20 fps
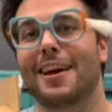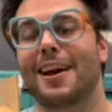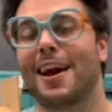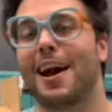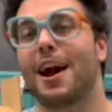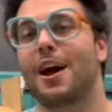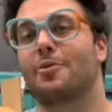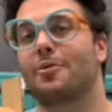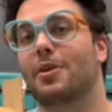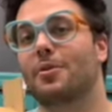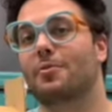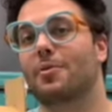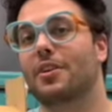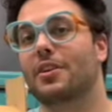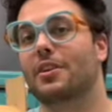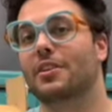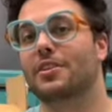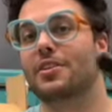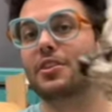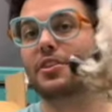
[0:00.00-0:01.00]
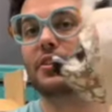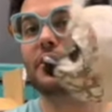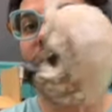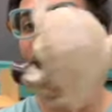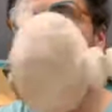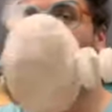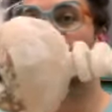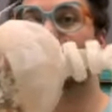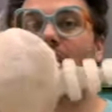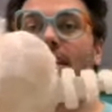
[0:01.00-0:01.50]
how I wanted to do
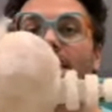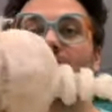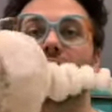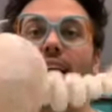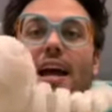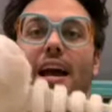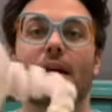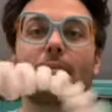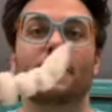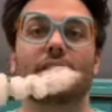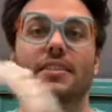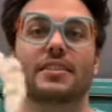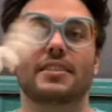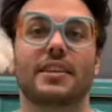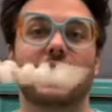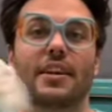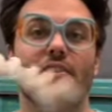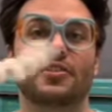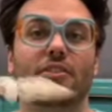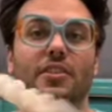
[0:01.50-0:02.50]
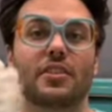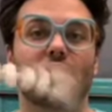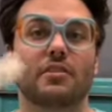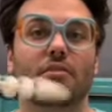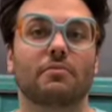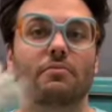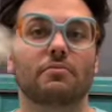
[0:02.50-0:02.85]
the mating habits section.